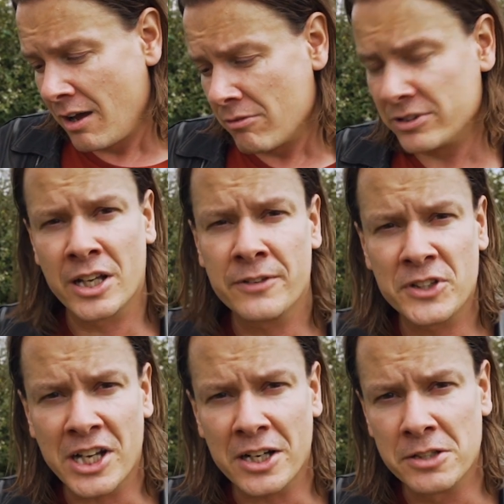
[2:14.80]
Return of the
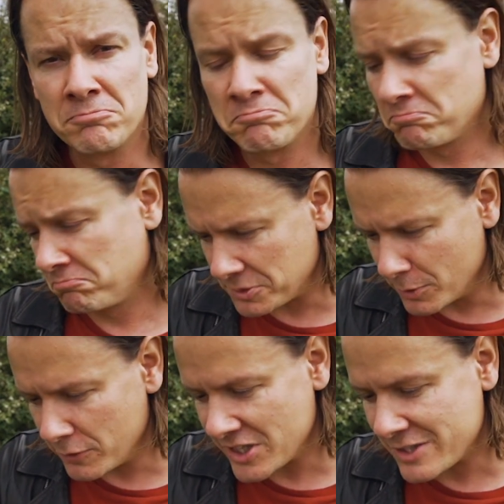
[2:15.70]
Jedi. Which
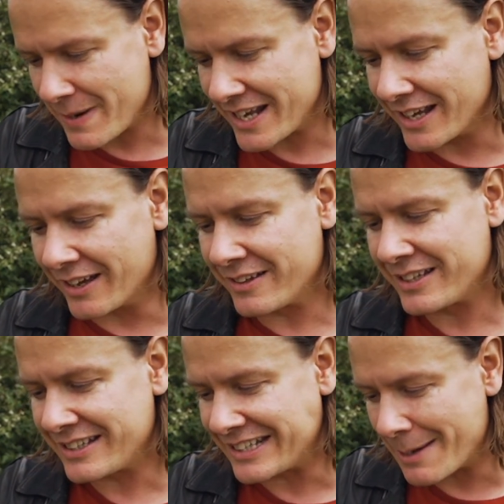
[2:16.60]
movie is better,
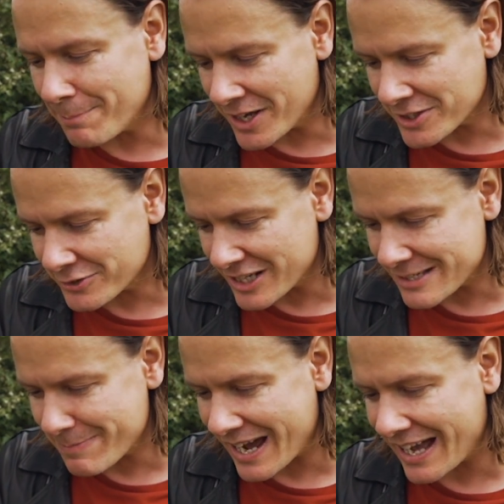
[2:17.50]
The Empire
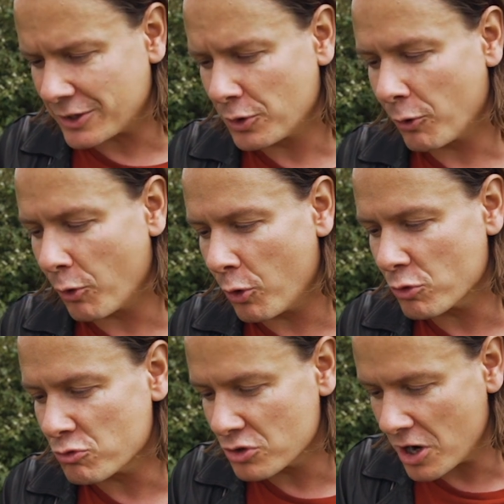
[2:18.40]
Strikes Back
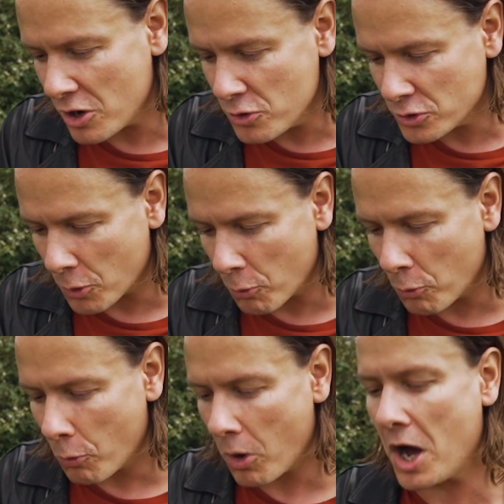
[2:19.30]
or Rogue
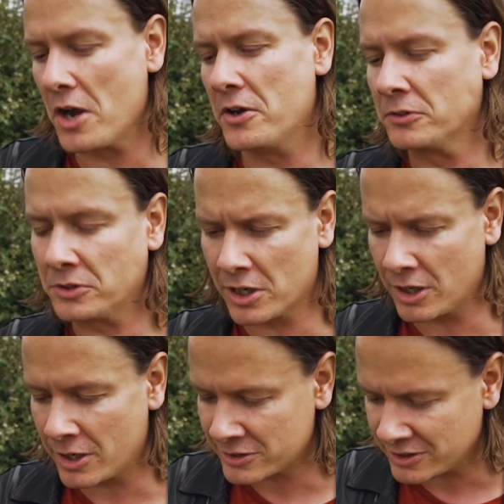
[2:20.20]
One? Got a
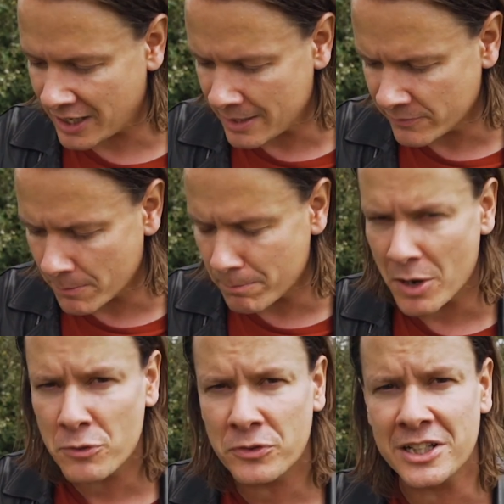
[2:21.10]
lot of time for
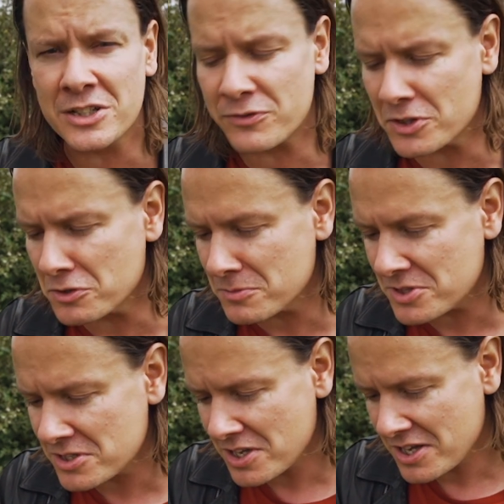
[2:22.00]
both of these
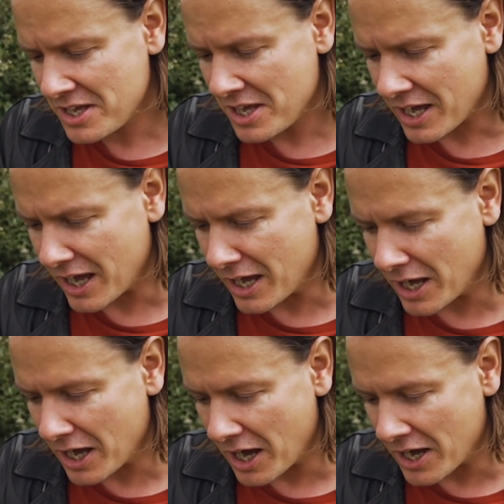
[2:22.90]
films.
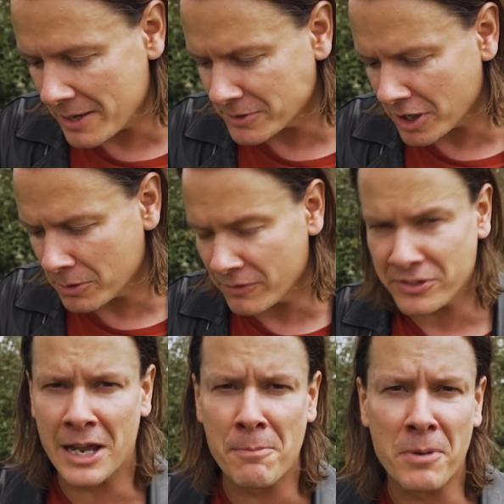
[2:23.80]
I'm going with
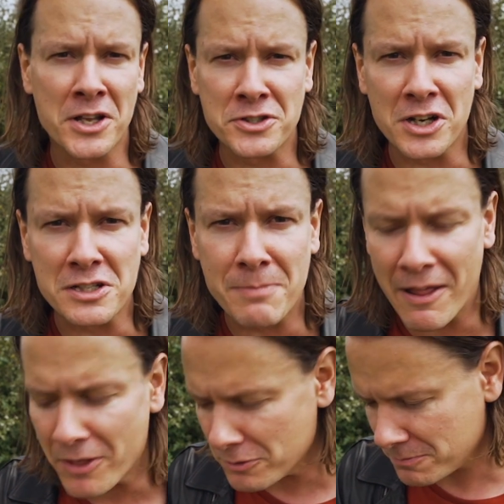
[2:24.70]
The Empire Strikes Back though.